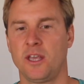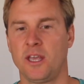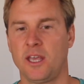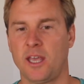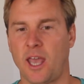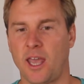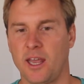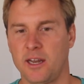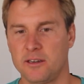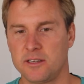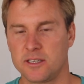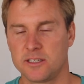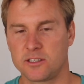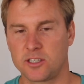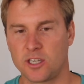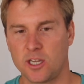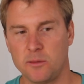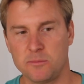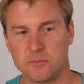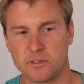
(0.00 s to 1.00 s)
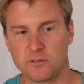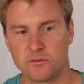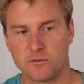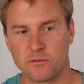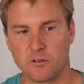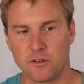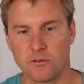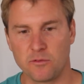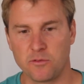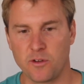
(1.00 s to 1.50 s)
And in terms of
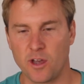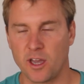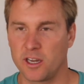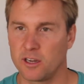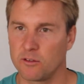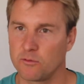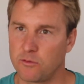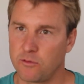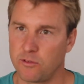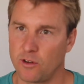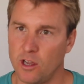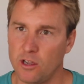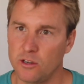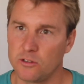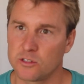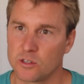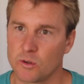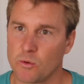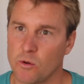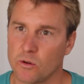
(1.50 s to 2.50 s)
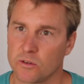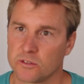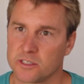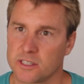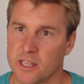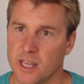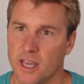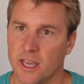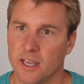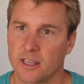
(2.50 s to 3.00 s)
finding flow towards
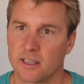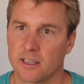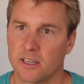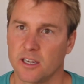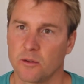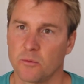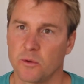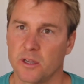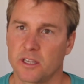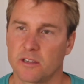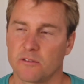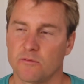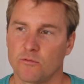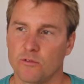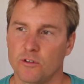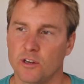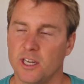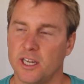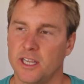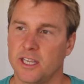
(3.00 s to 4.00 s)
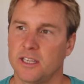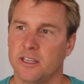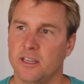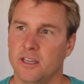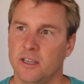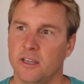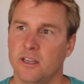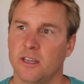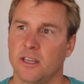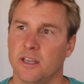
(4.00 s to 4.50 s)
that, we can really,
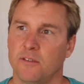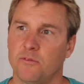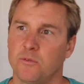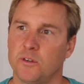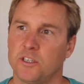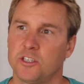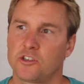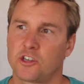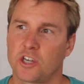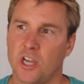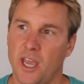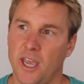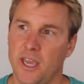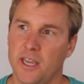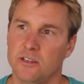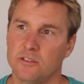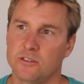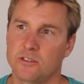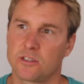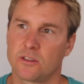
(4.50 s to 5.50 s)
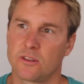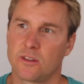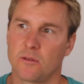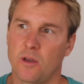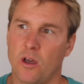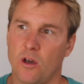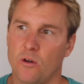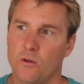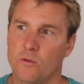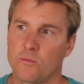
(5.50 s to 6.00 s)
if we change the
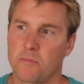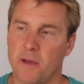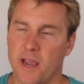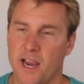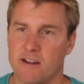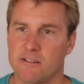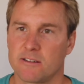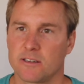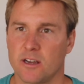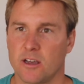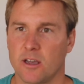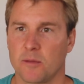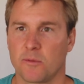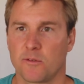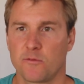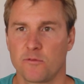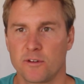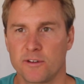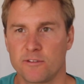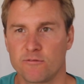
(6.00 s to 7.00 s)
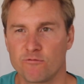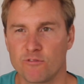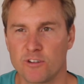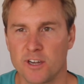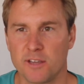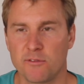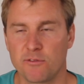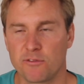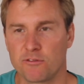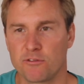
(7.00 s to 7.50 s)
whole paradigm, if we
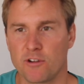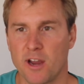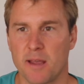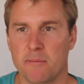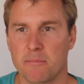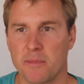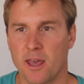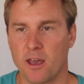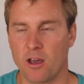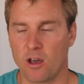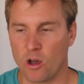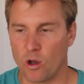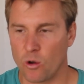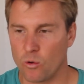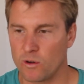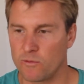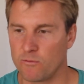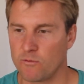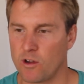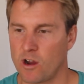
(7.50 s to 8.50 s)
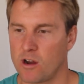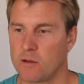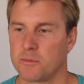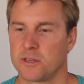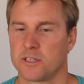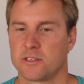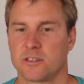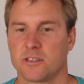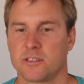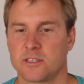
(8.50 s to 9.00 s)
reframe that whole
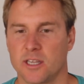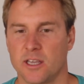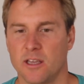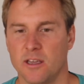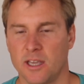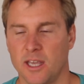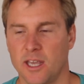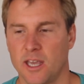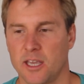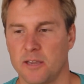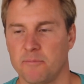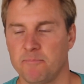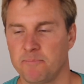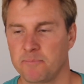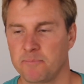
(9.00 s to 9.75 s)
environment to say, okay,